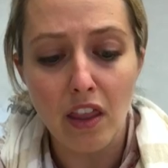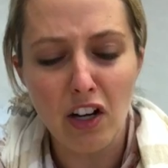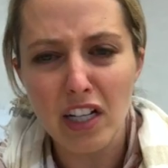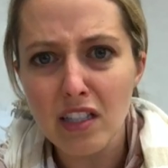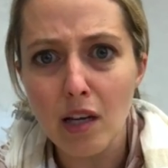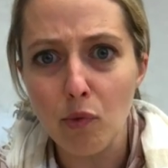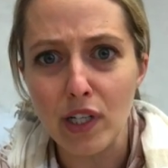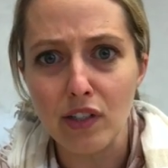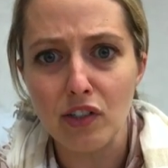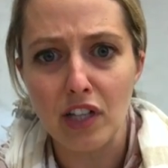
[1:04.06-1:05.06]
There is some
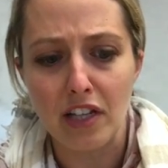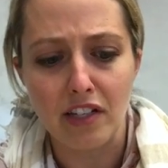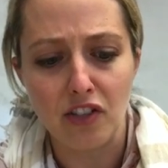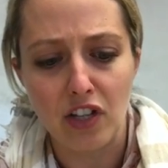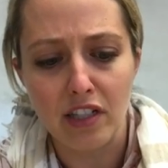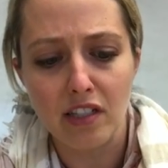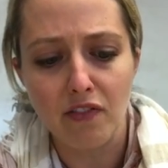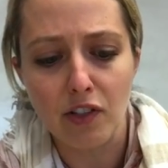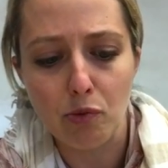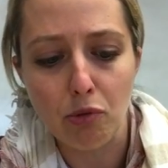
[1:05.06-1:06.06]
research that suggests
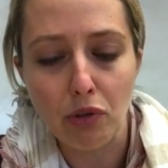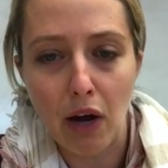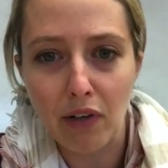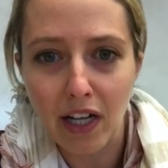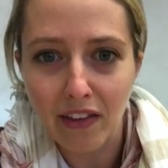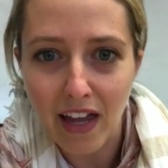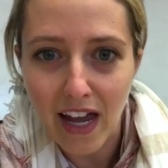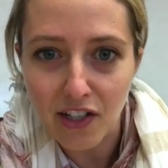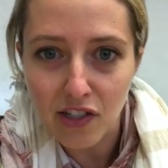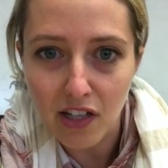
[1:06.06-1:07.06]
if there's browning on the
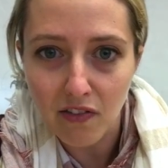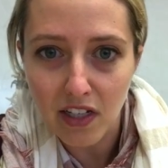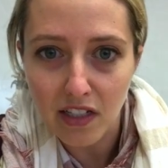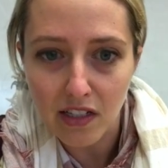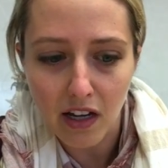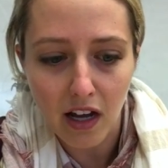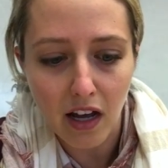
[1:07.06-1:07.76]
edges of these